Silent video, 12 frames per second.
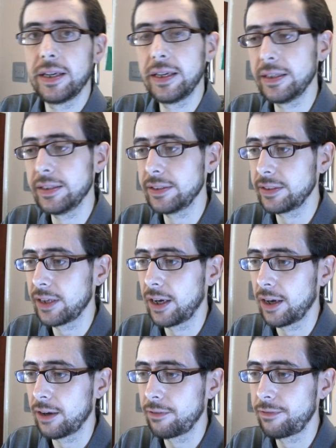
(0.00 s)
is
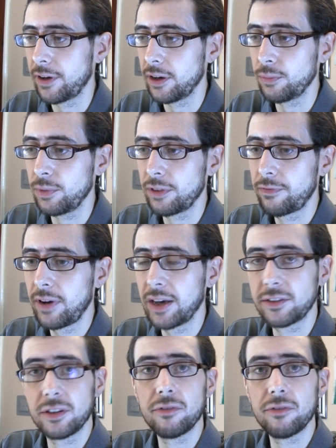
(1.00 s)
uh, Fun with Flags,